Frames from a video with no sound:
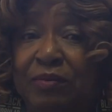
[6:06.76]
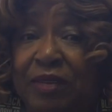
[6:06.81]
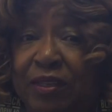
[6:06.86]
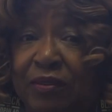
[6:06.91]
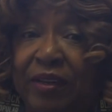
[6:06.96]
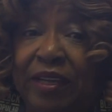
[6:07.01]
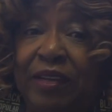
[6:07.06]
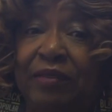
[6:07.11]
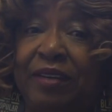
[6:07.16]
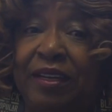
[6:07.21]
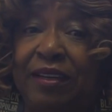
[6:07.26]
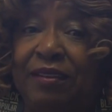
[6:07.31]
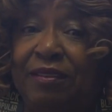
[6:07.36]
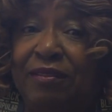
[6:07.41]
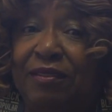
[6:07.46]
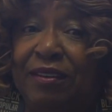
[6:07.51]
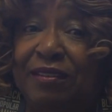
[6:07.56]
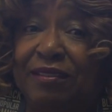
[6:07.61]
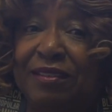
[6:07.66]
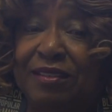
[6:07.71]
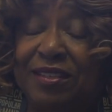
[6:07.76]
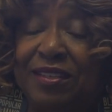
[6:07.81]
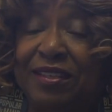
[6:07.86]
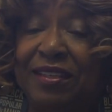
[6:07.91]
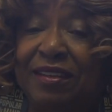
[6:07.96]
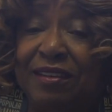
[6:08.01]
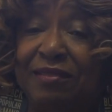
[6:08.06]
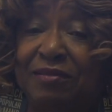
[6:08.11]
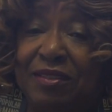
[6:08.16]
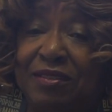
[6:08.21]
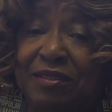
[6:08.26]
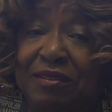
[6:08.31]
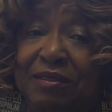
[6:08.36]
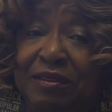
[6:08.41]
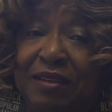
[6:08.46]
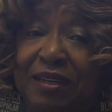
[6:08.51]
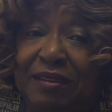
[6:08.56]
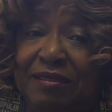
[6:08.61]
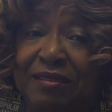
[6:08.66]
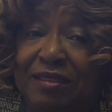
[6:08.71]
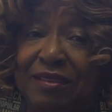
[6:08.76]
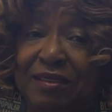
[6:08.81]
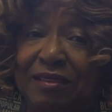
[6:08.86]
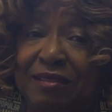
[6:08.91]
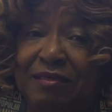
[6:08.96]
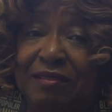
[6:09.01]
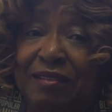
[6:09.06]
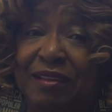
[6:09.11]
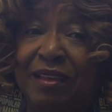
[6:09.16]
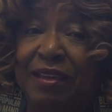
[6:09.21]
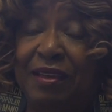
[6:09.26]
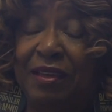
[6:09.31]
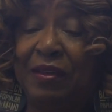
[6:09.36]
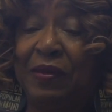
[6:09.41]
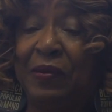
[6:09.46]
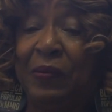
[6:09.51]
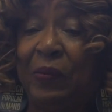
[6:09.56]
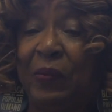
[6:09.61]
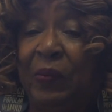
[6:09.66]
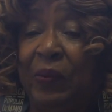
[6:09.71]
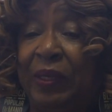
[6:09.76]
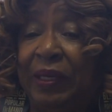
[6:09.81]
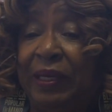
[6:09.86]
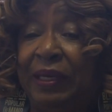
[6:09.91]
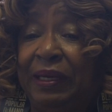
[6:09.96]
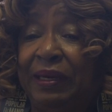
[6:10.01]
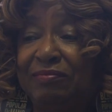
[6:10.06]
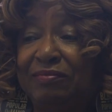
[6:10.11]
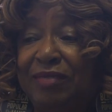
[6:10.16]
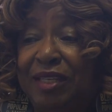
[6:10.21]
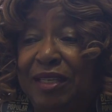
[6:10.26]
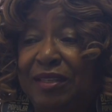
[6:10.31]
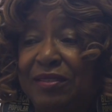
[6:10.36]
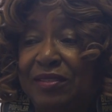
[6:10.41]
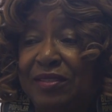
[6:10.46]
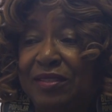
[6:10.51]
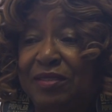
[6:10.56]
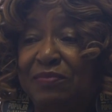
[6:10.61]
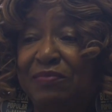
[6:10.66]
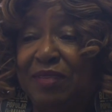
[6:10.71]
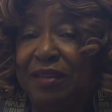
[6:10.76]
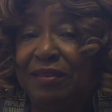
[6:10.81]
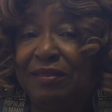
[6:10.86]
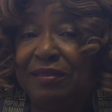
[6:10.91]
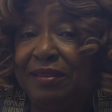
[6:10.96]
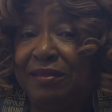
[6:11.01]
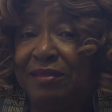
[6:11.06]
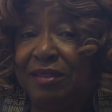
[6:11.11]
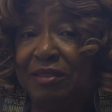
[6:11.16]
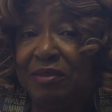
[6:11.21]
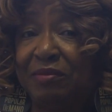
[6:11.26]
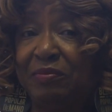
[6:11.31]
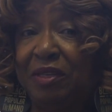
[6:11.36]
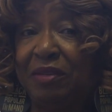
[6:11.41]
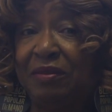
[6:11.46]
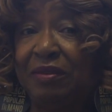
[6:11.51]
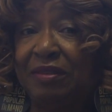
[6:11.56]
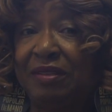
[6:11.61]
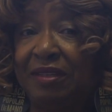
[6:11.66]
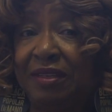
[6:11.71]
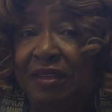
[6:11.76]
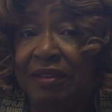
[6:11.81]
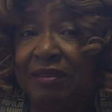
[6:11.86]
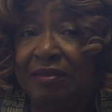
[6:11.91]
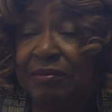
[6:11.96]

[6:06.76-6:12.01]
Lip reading: because she loves to go out. So we just mingle in the community.